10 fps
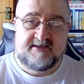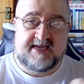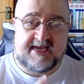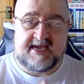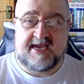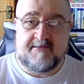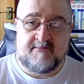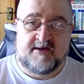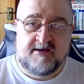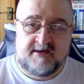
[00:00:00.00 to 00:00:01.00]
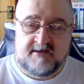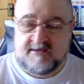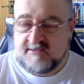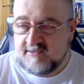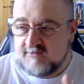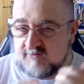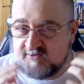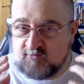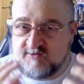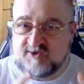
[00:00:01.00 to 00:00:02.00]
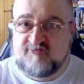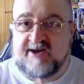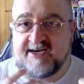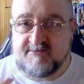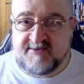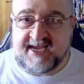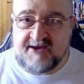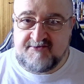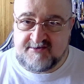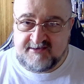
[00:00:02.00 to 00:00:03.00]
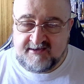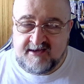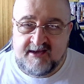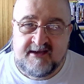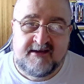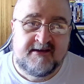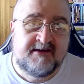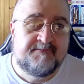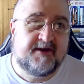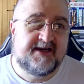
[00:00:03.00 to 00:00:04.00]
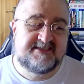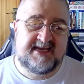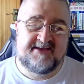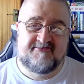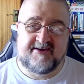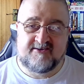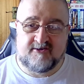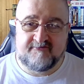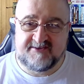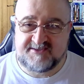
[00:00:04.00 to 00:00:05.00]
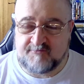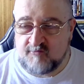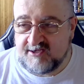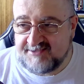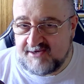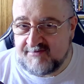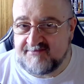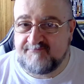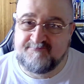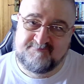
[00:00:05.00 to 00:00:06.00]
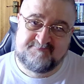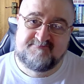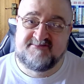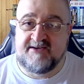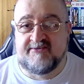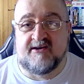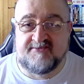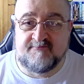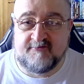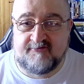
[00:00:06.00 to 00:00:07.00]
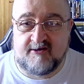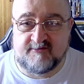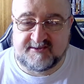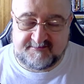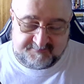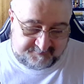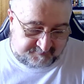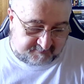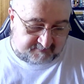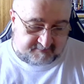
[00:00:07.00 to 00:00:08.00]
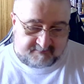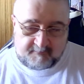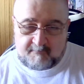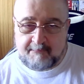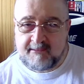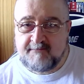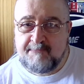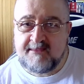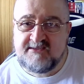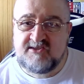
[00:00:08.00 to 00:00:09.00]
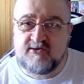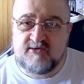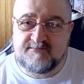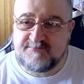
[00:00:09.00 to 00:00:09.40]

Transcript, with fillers: what was dragging him down. But it's that thing of, is that will he be brave enough to move forward? So